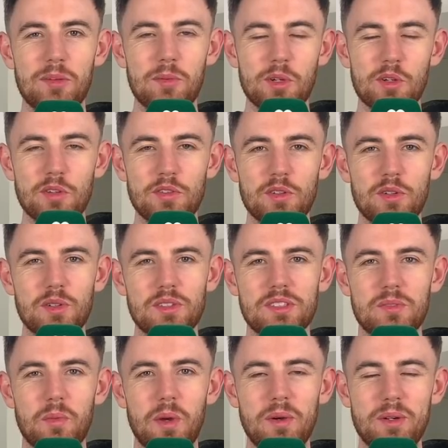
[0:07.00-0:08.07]
we go, folks.
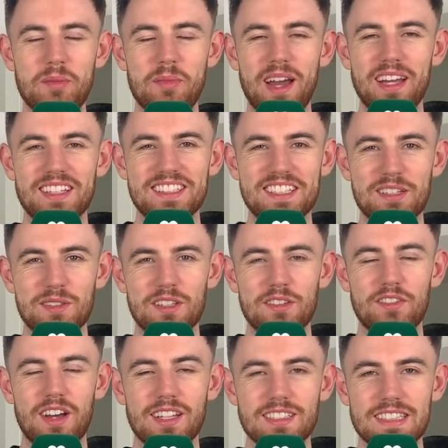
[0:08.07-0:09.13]
Welcome back to Celtic
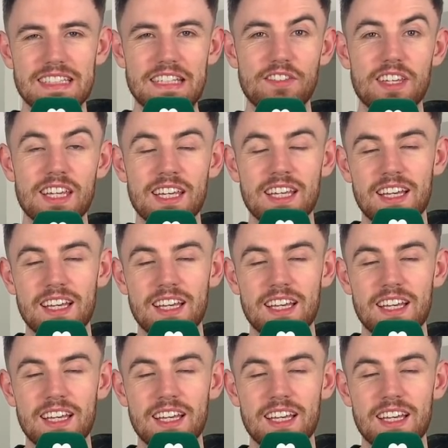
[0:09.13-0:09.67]
Fans TV.